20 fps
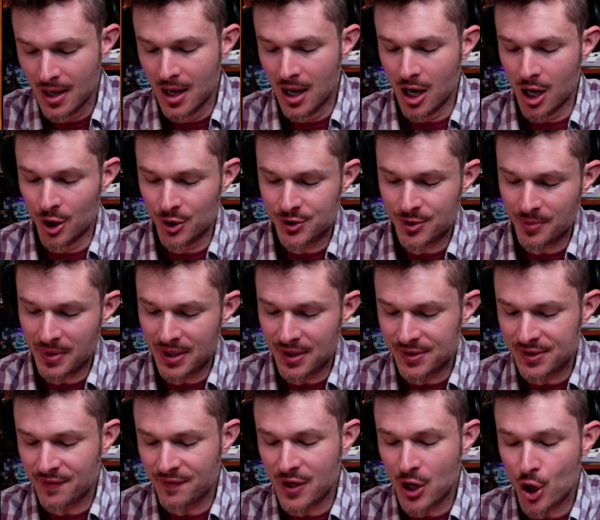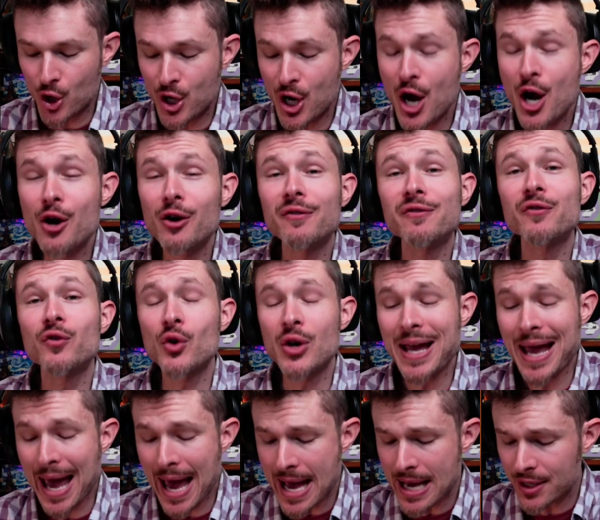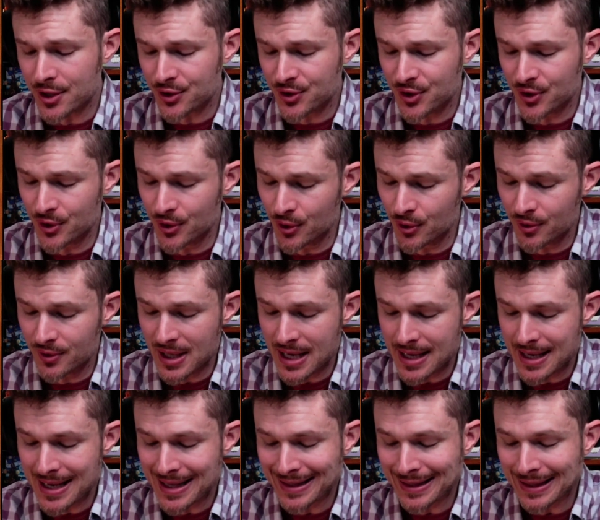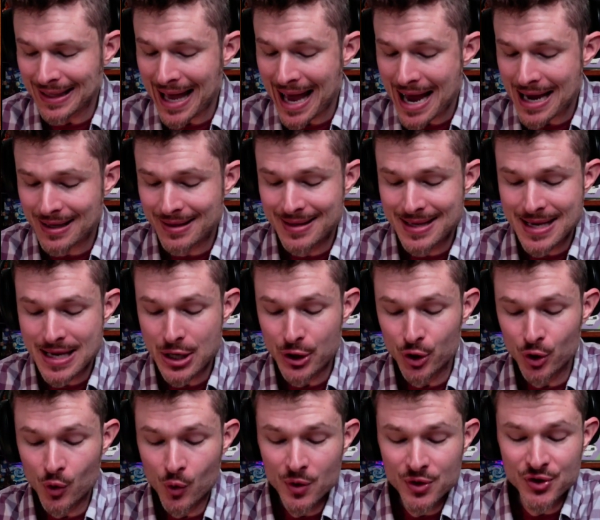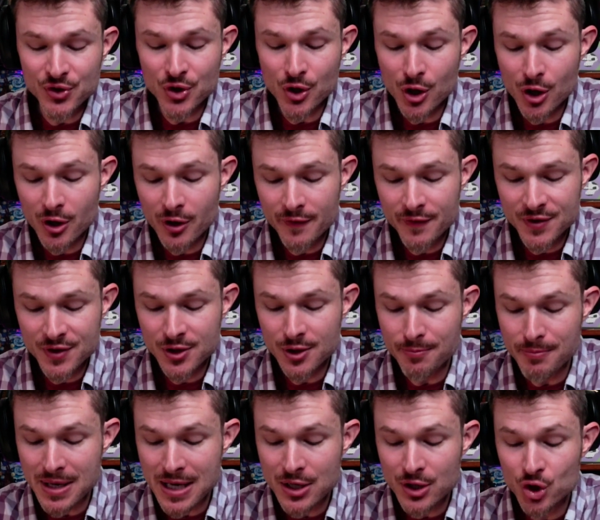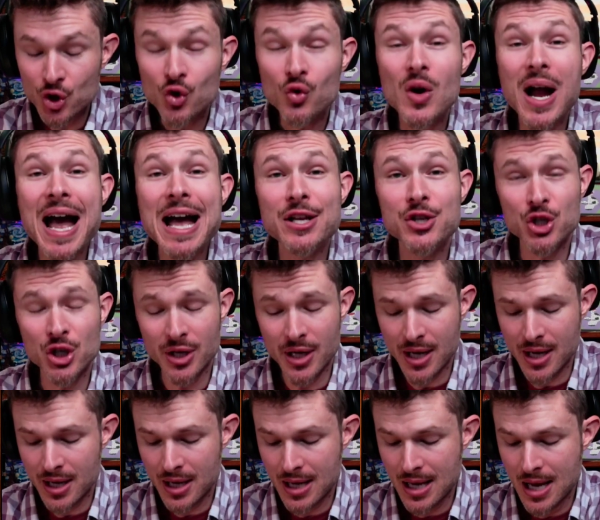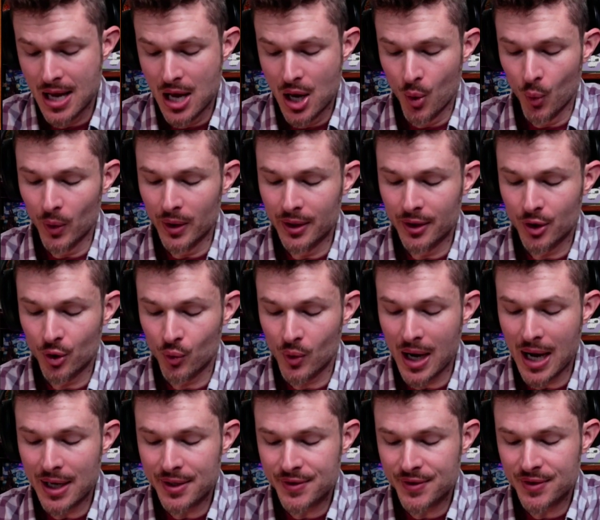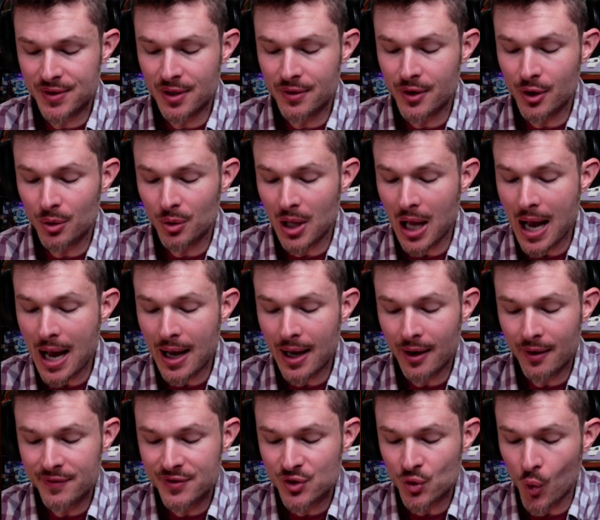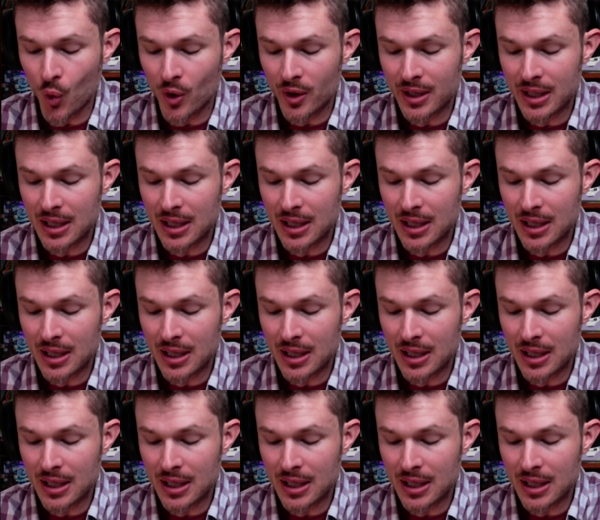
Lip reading: Also, because of their carefree attitude, they can lack the inner reserves to meet tragedy when it arises in their lives, or